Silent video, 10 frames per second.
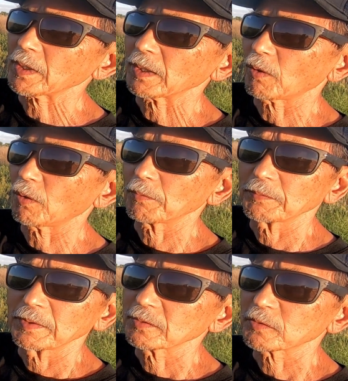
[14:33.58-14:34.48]
you know
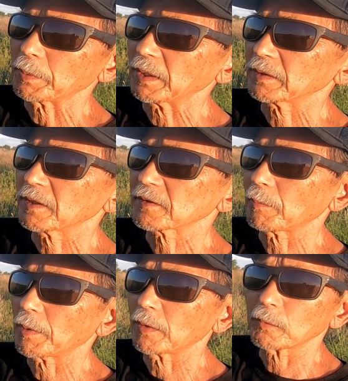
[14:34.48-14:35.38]
tremendous
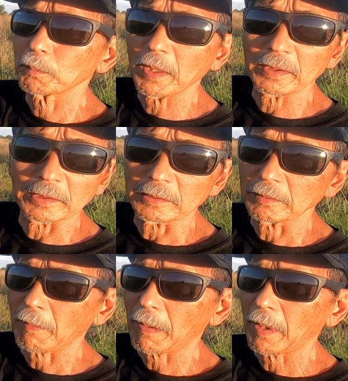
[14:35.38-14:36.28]
amount of money
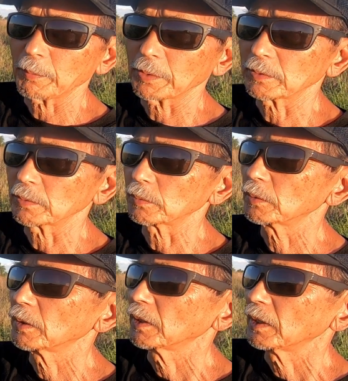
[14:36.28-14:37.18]
when you
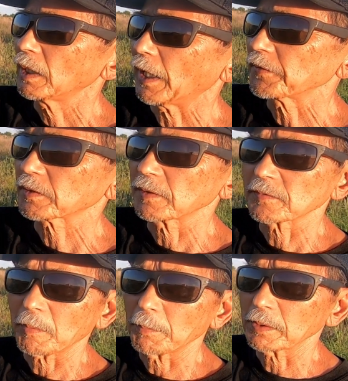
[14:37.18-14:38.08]
asking
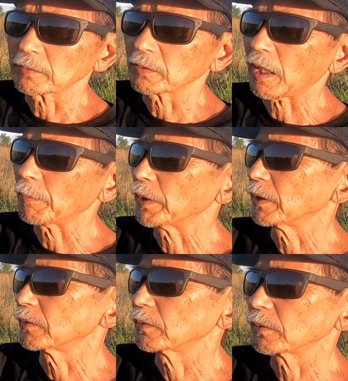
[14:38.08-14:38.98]
somebody to come
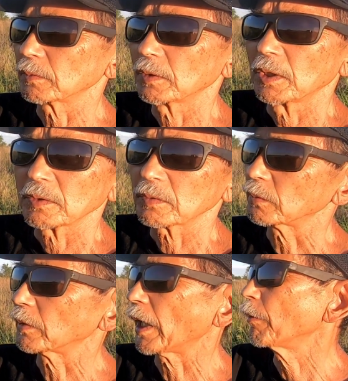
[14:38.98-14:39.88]
in to
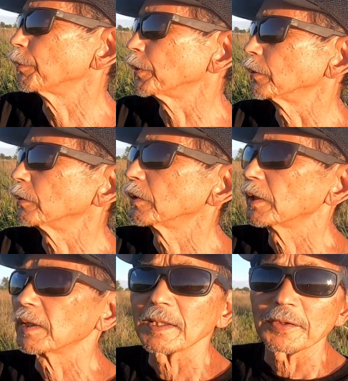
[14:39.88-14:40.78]
to help you
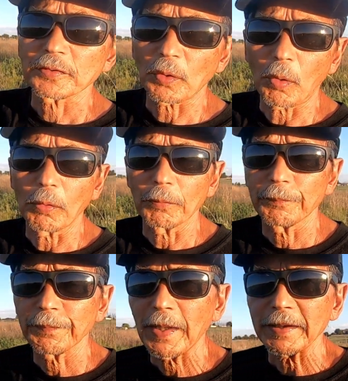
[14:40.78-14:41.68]
so
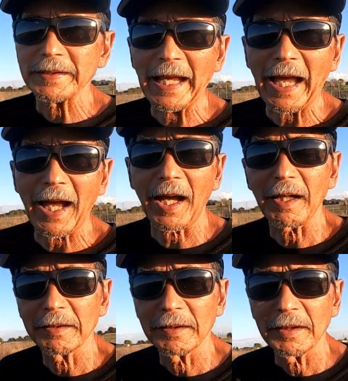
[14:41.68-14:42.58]
yeah